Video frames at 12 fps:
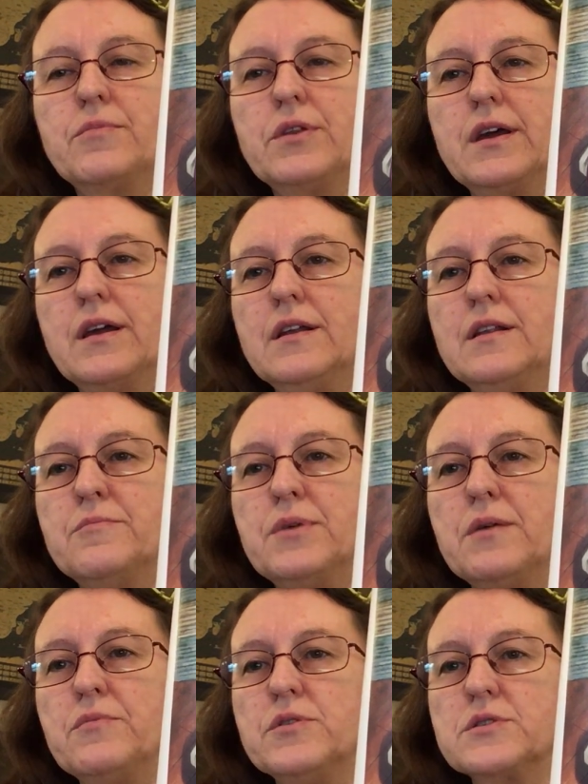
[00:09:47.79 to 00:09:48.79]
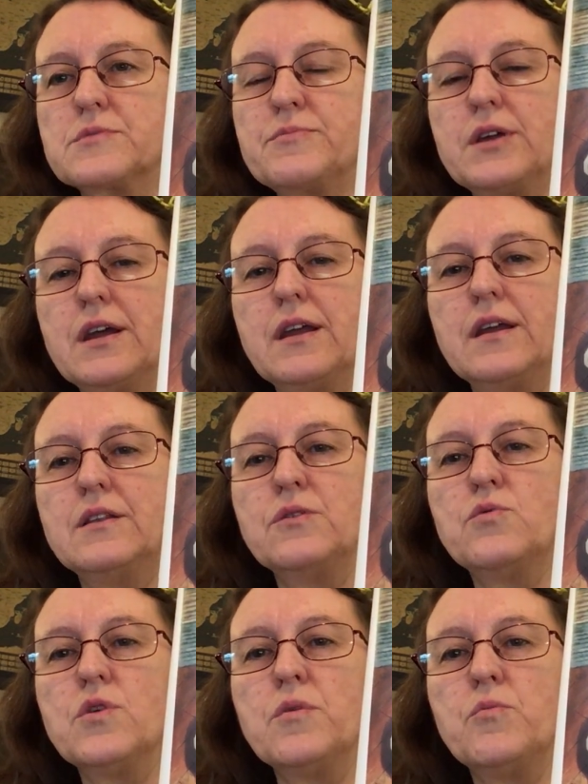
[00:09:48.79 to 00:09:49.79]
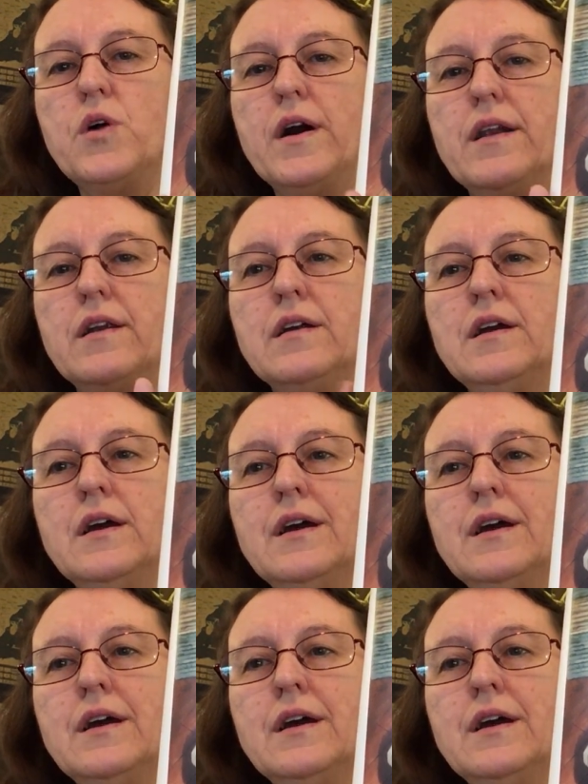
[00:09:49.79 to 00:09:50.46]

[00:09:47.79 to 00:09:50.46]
playing in the bubbles, playing in the warm water,